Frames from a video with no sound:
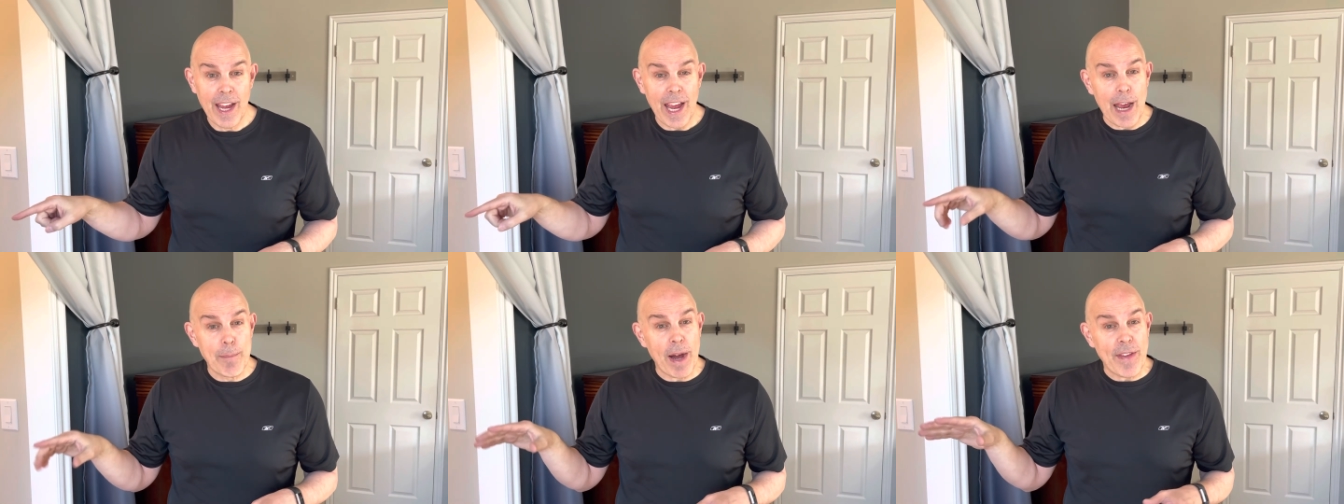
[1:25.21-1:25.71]

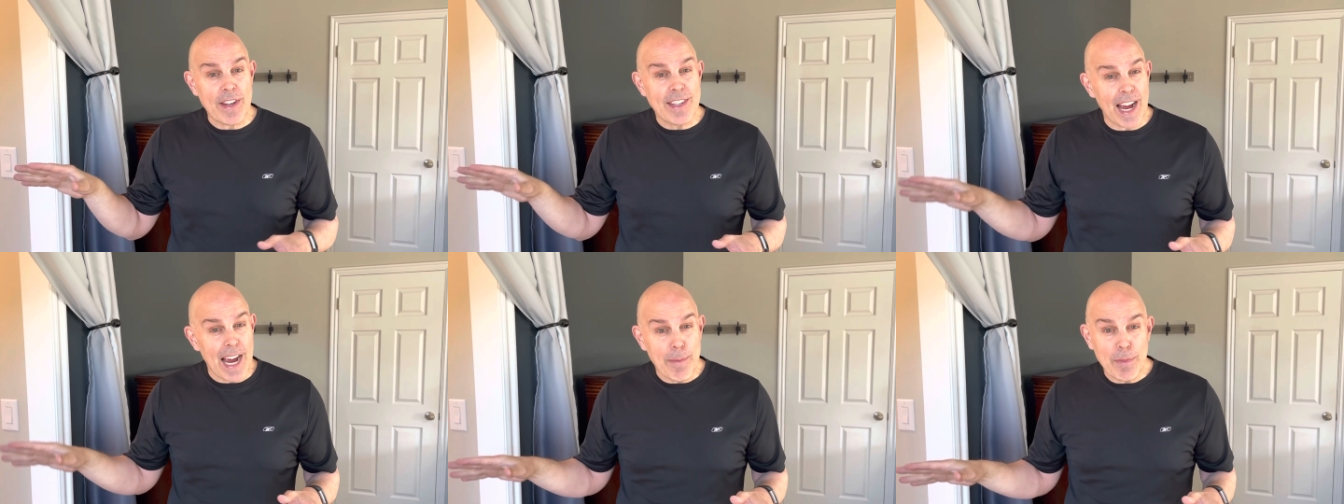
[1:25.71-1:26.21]
And by the
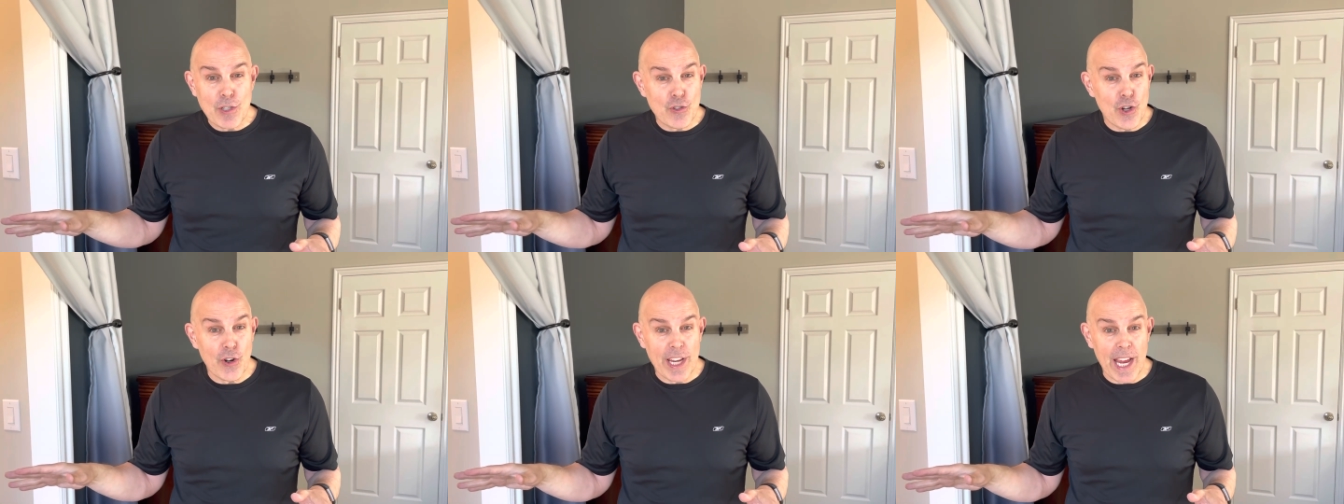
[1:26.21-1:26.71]
time this
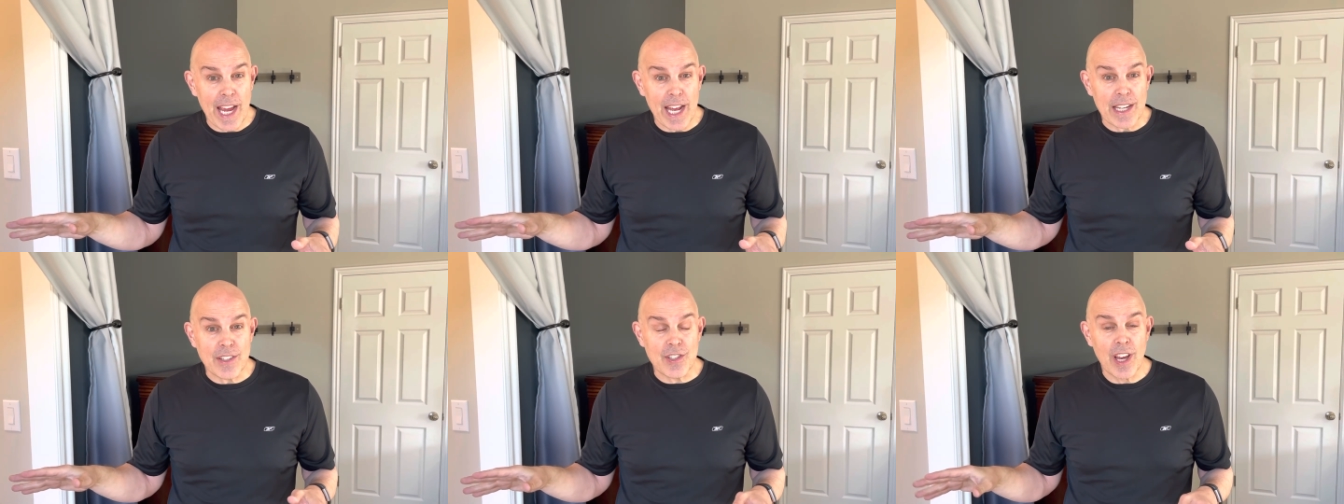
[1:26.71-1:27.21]
journey
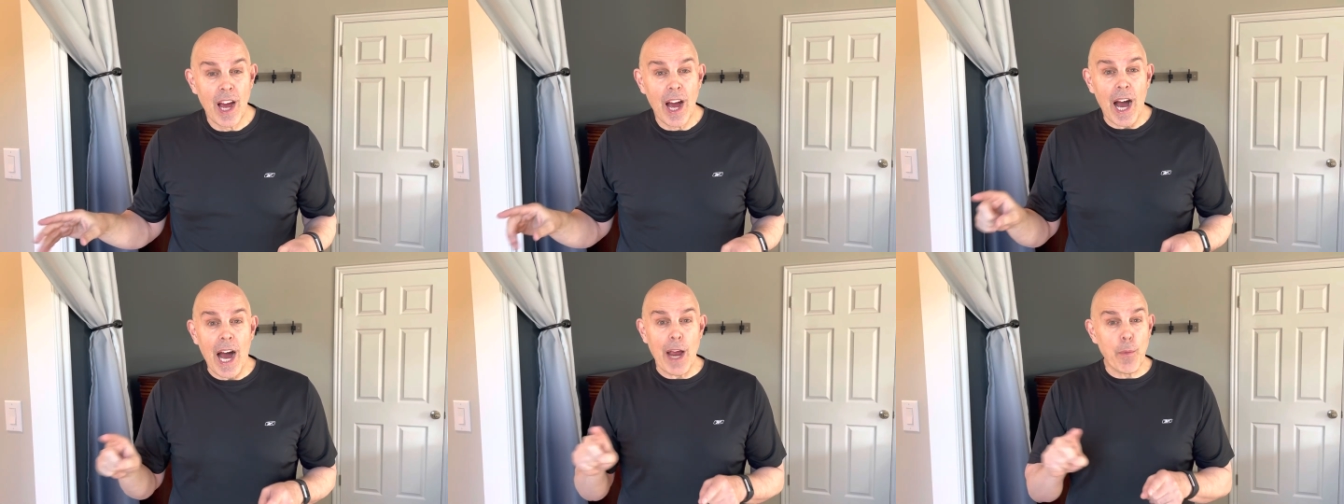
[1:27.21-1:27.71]
ends,
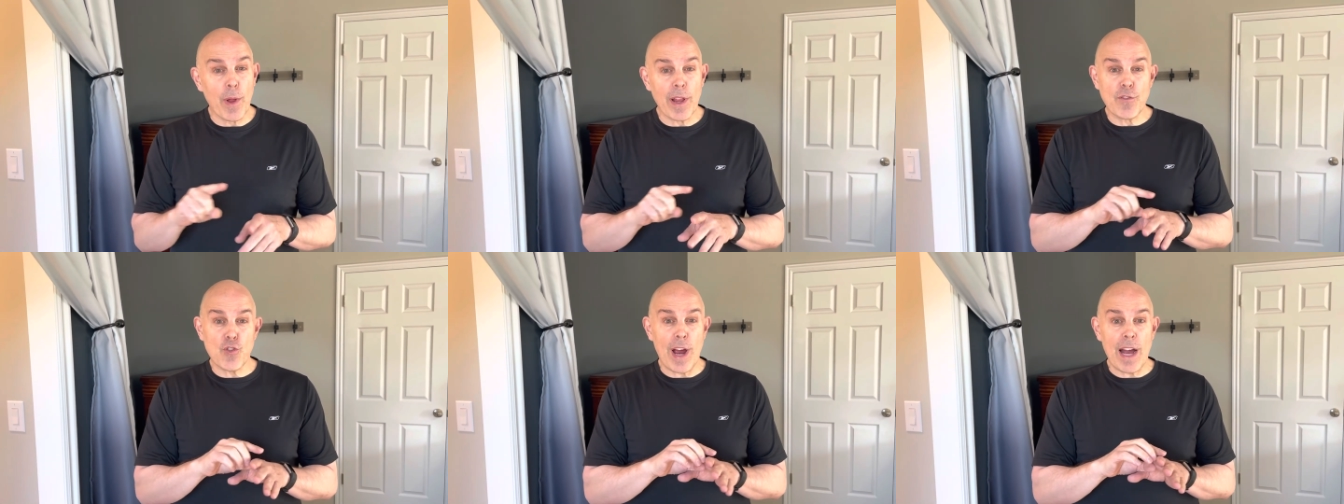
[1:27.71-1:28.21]
I will
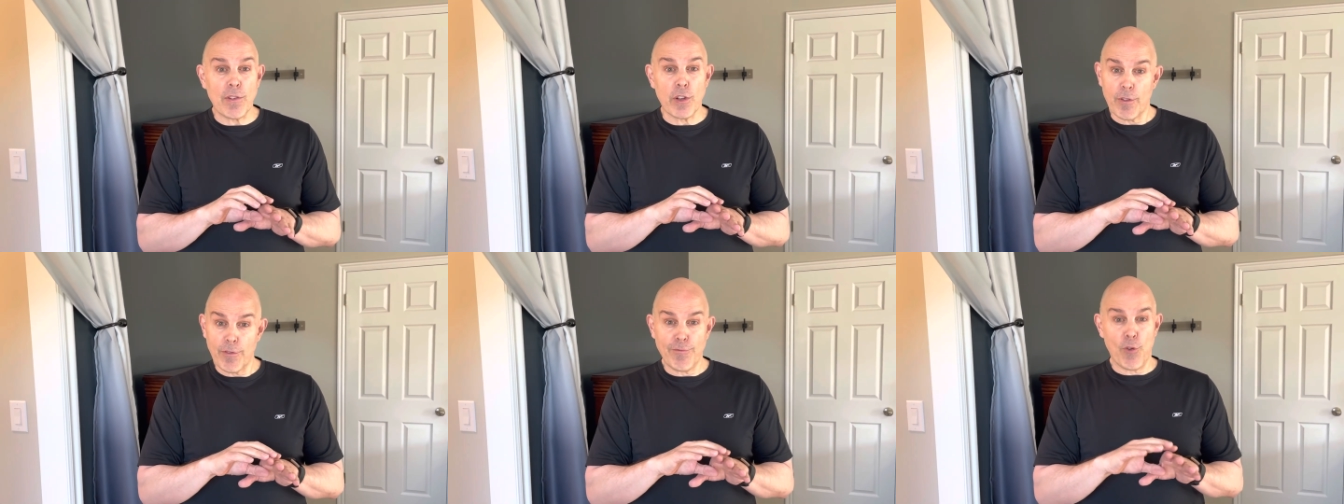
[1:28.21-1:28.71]
have
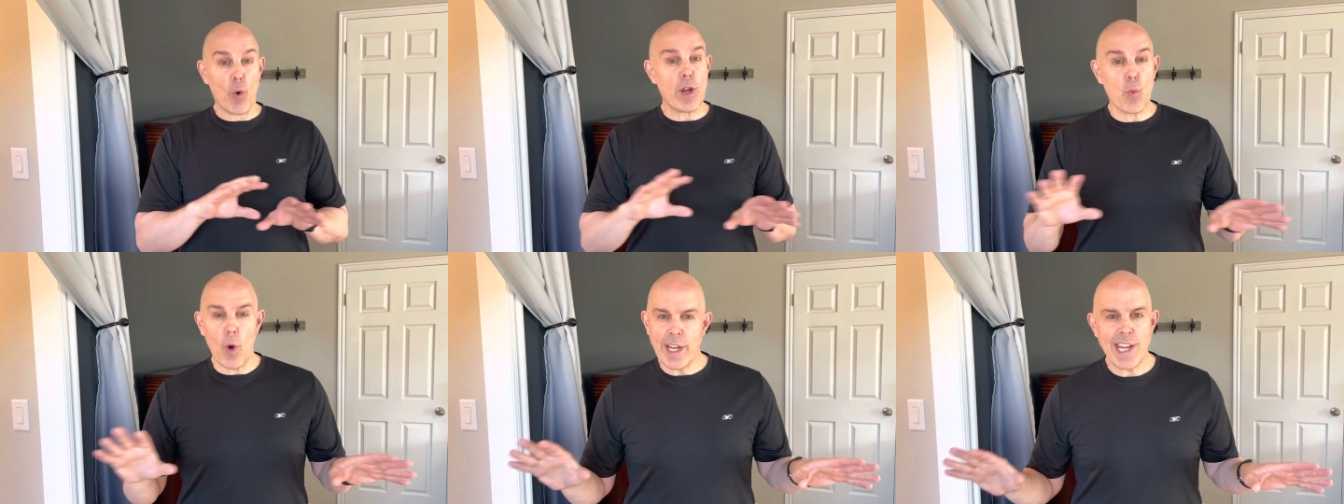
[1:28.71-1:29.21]
traveled
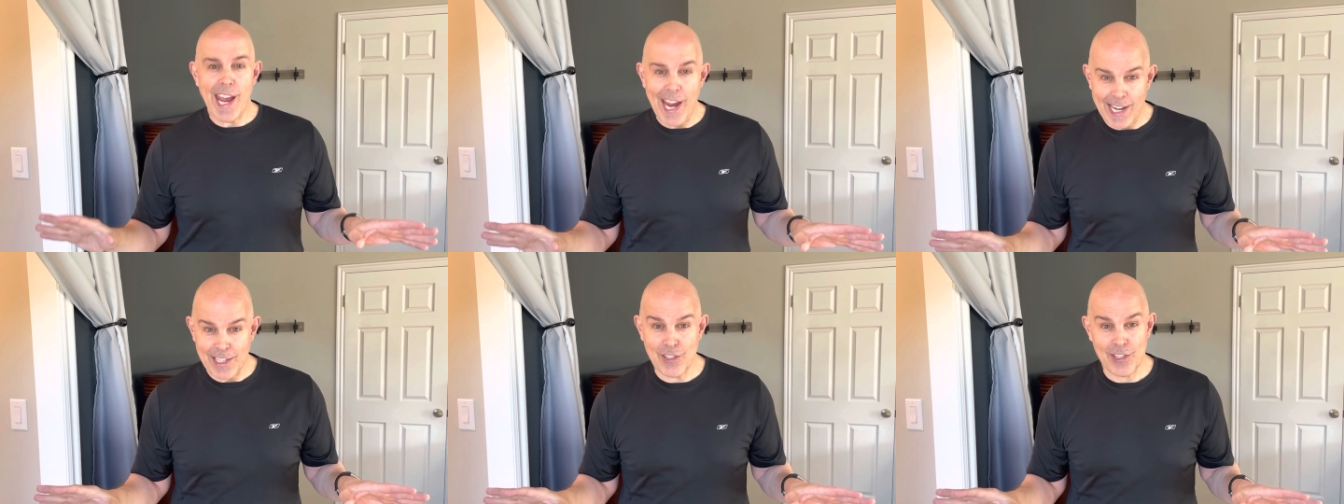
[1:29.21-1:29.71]
41
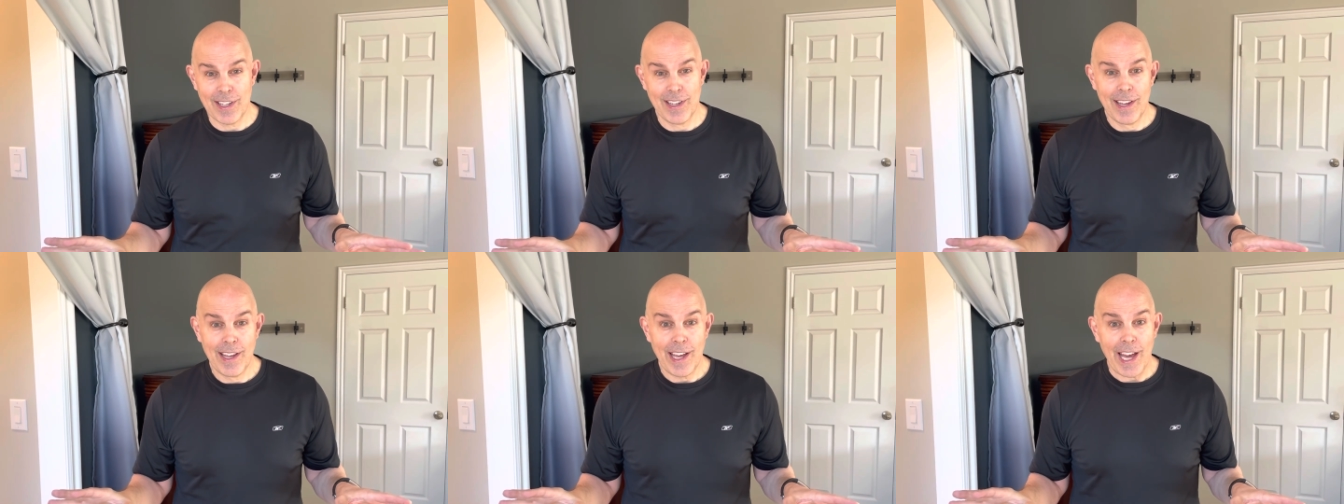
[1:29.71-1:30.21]
days
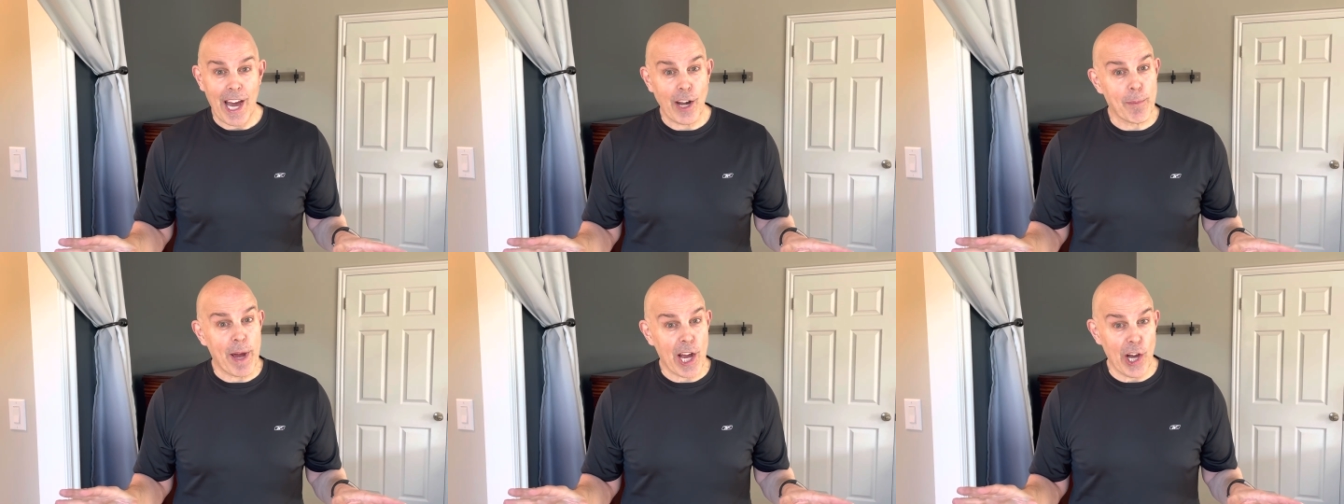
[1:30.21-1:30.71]
out
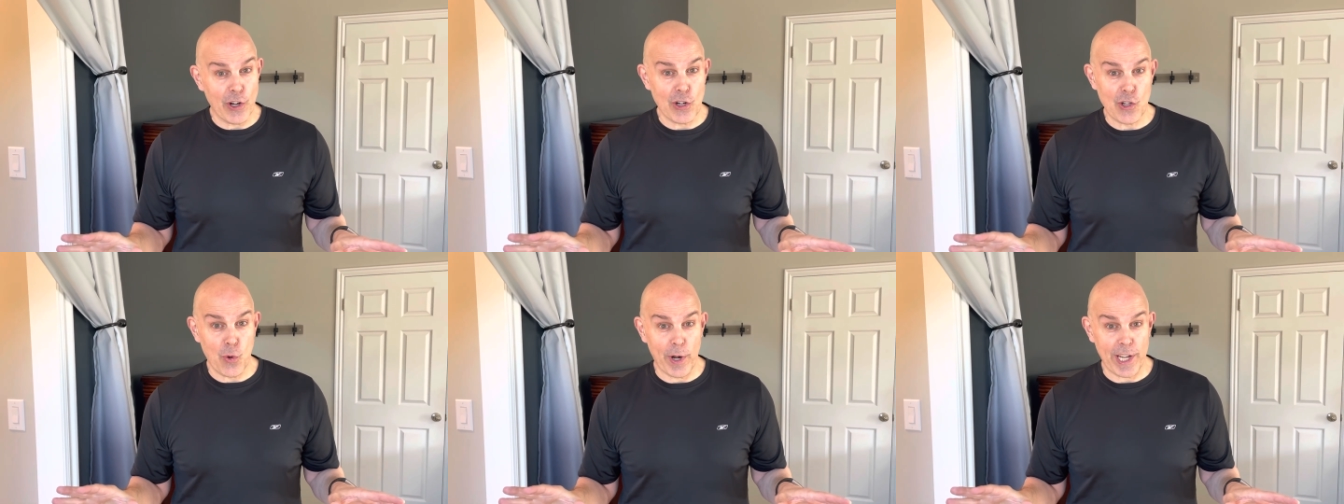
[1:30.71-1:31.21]
of my
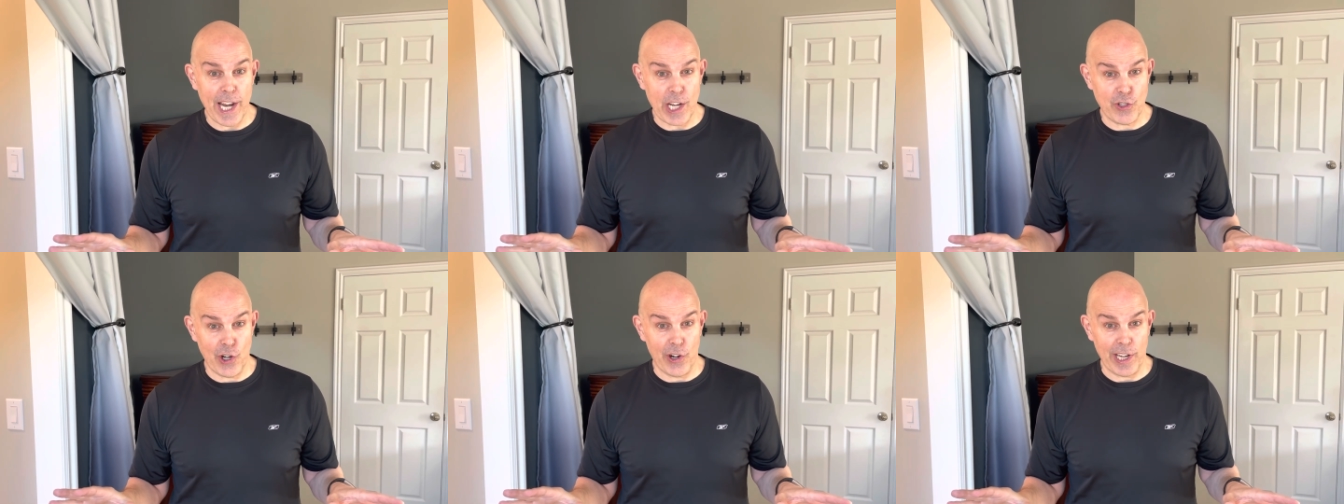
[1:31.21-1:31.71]
120 day
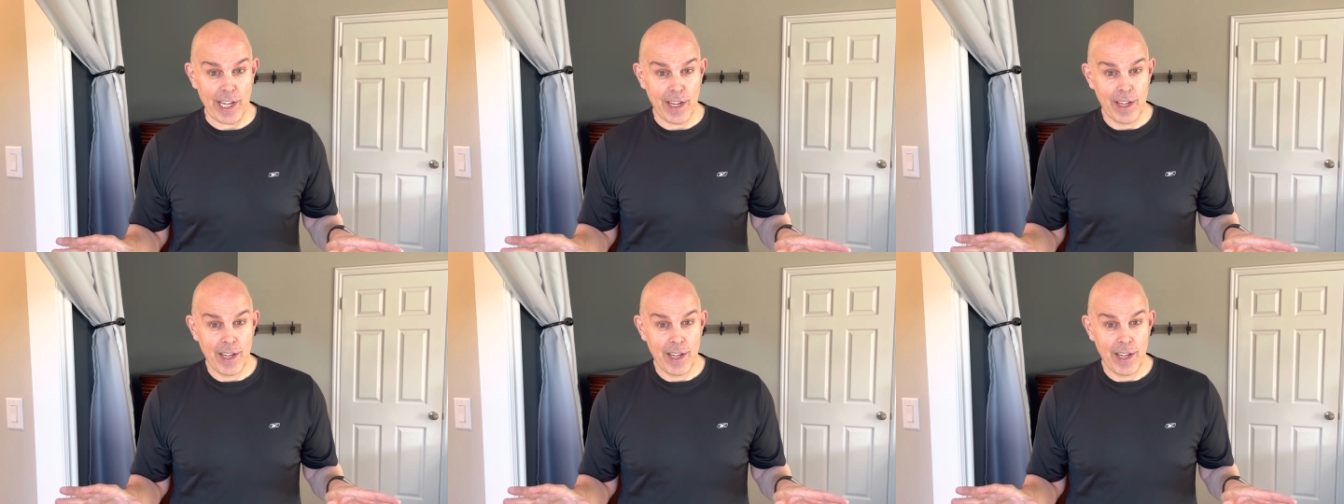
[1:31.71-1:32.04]
journey.